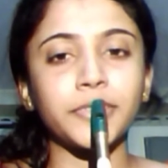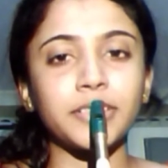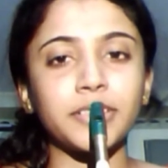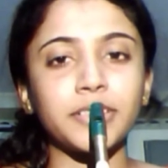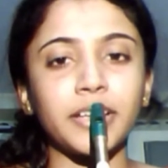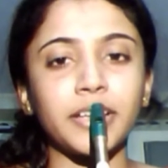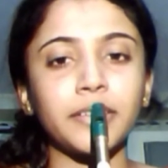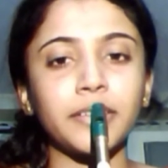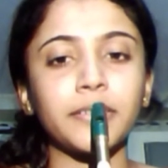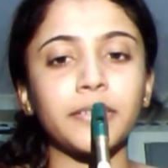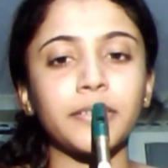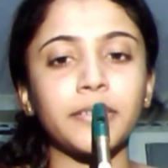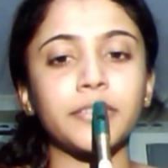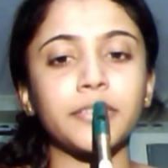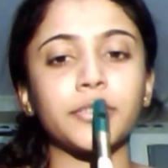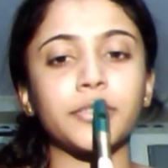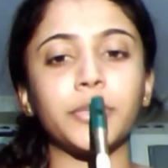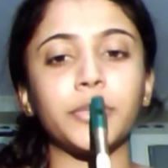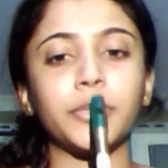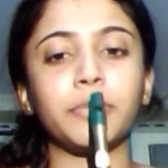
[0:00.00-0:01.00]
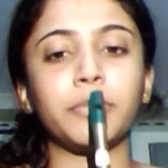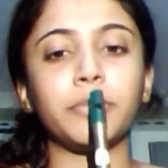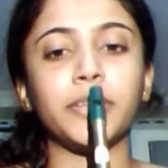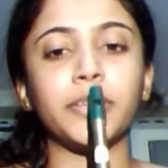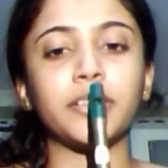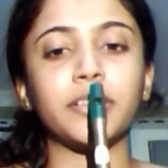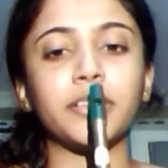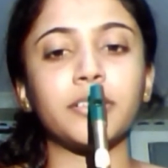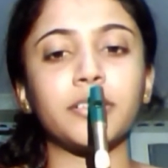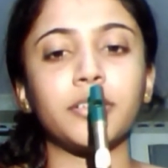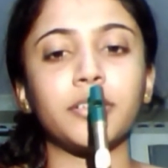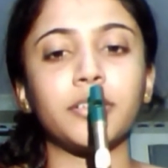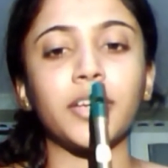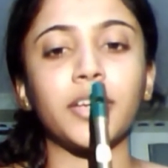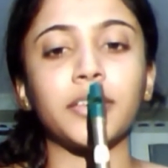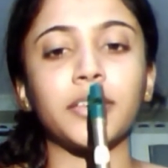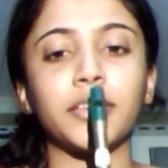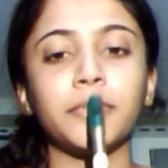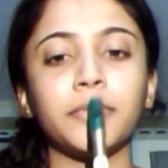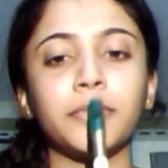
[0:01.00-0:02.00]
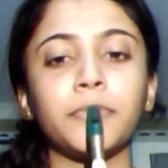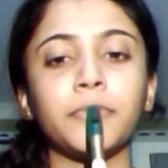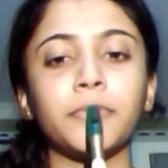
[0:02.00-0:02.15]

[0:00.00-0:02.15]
line, so we play it together.